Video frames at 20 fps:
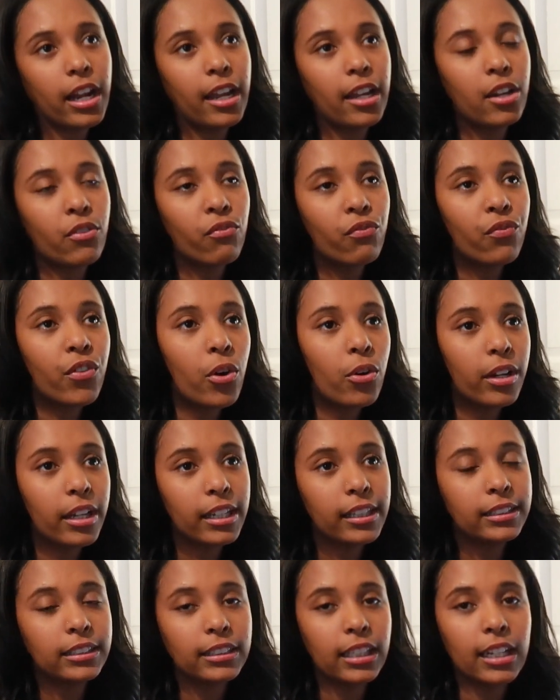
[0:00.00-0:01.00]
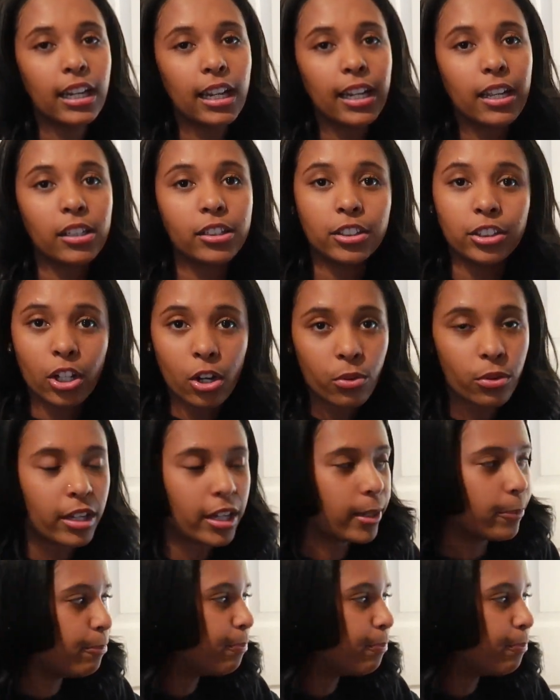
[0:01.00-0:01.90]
I can focus and I can zone in.